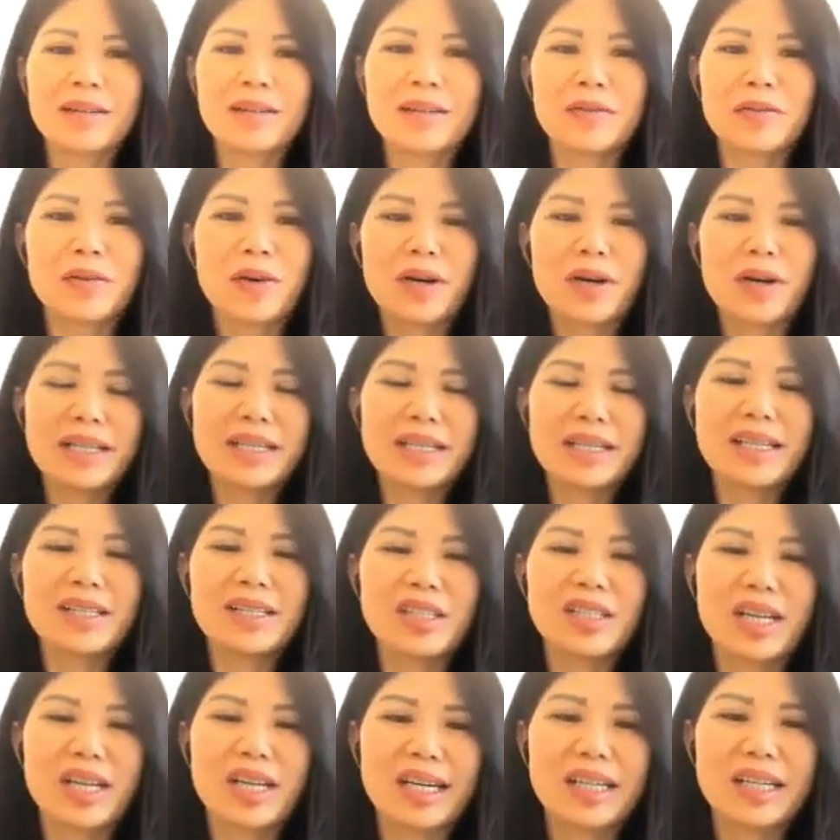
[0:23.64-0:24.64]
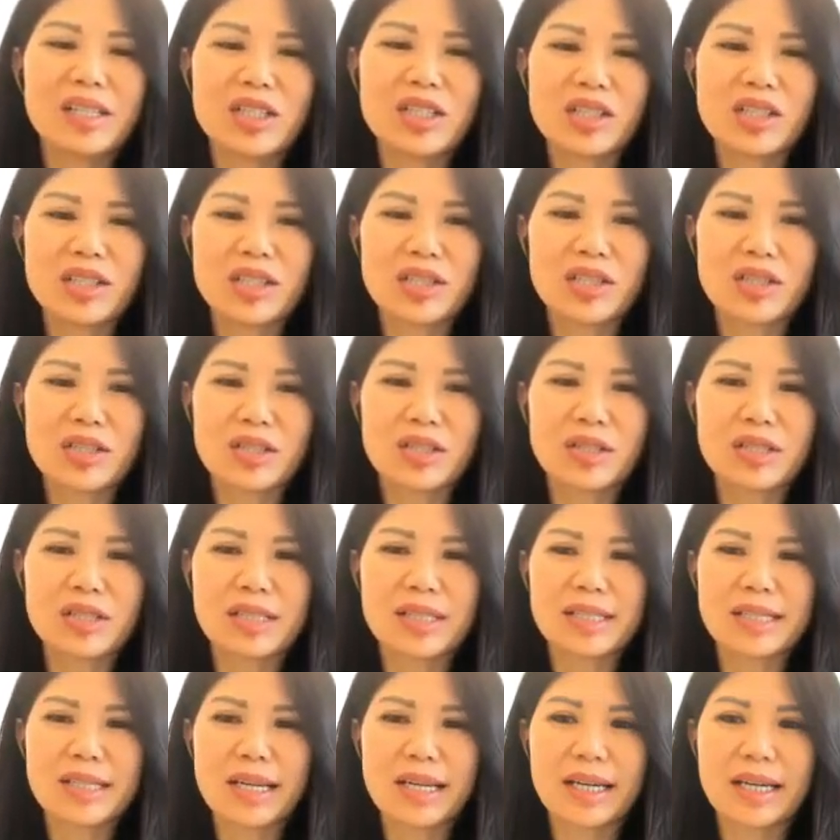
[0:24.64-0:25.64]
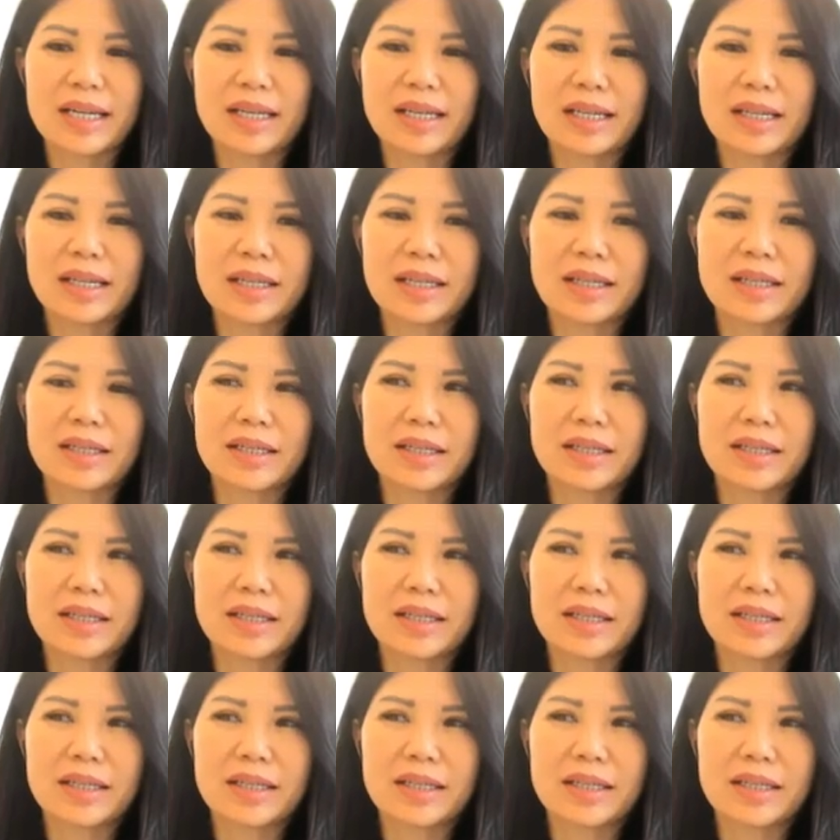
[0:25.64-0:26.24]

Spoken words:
for any changes to stay